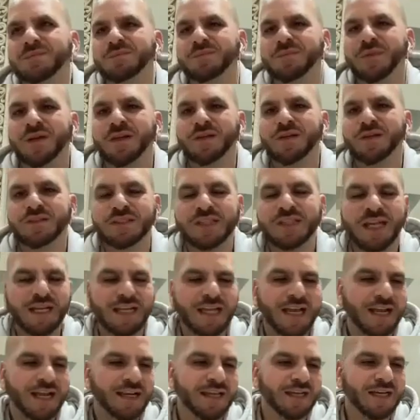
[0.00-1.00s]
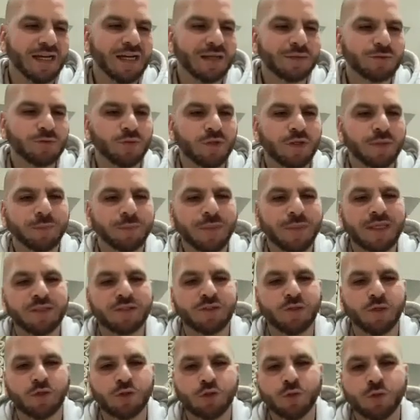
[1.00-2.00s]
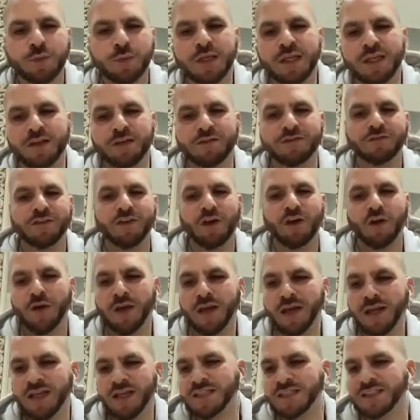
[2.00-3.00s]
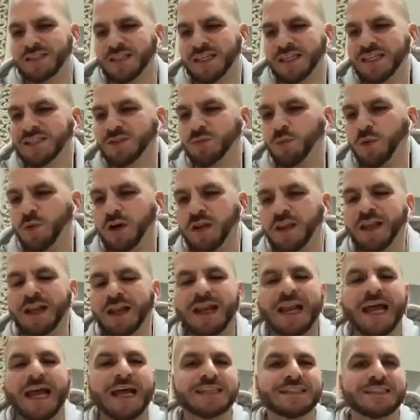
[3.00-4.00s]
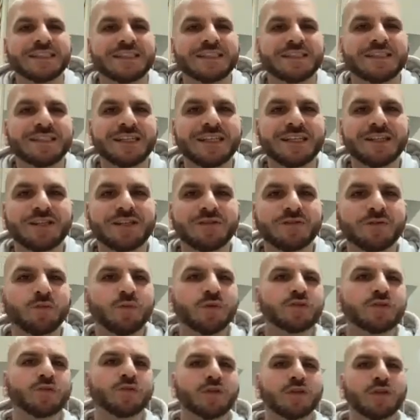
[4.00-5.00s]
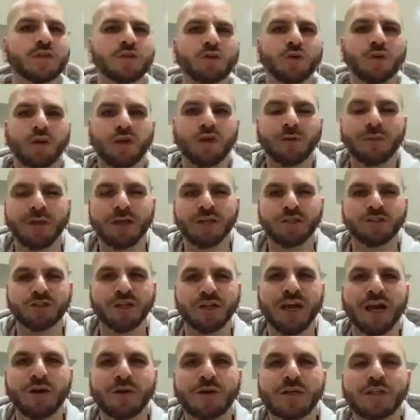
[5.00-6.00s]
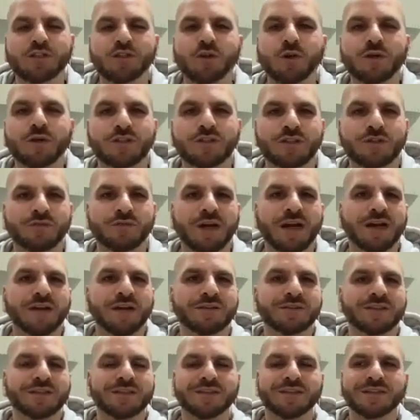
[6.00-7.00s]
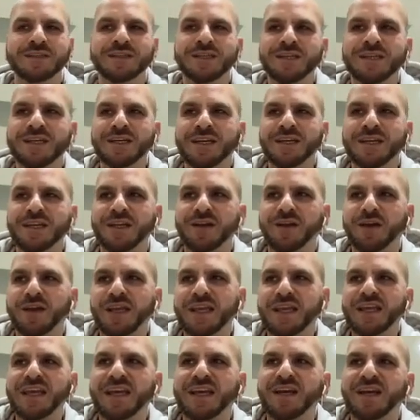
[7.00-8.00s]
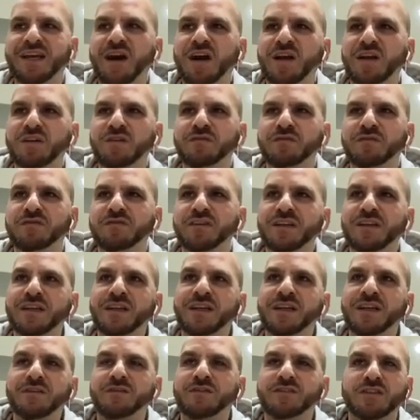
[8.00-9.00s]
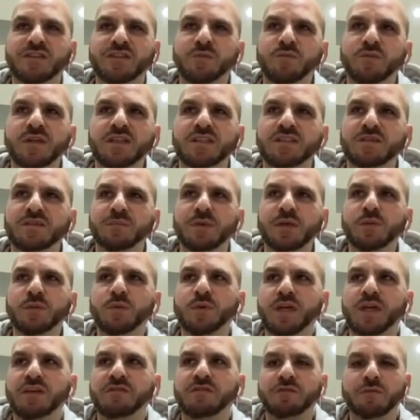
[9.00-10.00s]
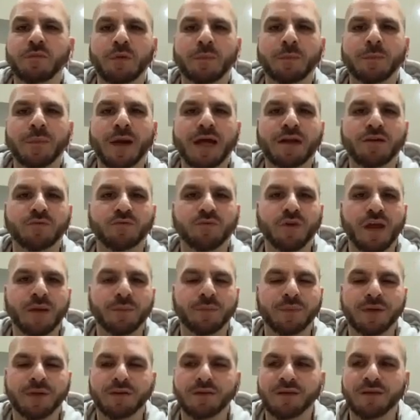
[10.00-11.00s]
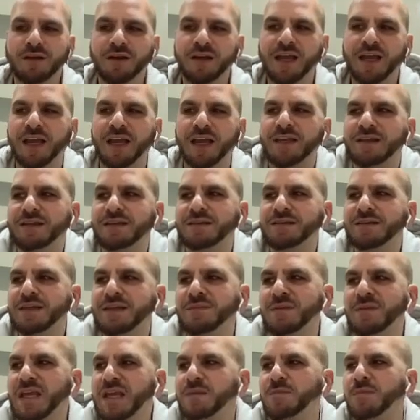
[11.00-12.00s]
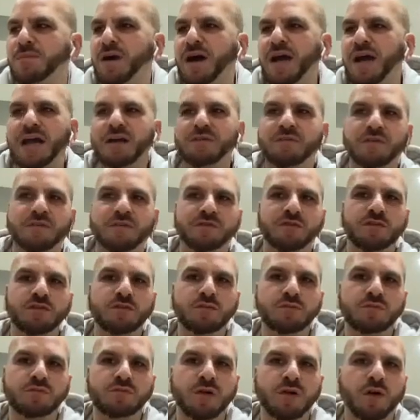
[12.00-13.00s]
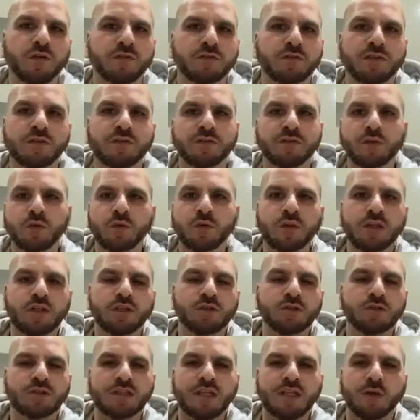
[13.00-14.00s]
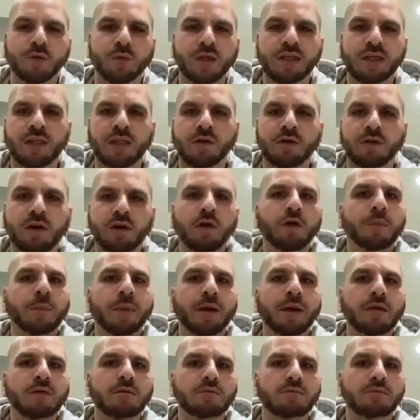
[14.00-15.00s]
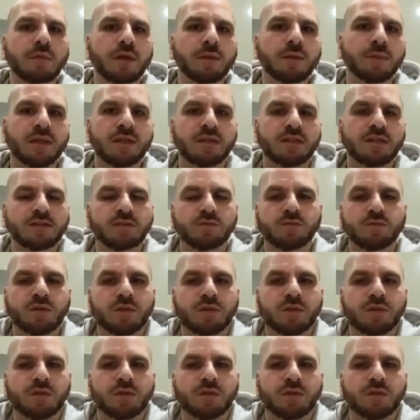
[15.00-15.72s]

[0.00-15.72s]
because Dele Alli comes with a big social media following, and he's one of the lads, isn't he? We saw in the documentary how he jokes around, and it kind of, for some reason, people give him a bad rep. And okay, he might have a few off the field issues that we don't know about. Maybe he doesn't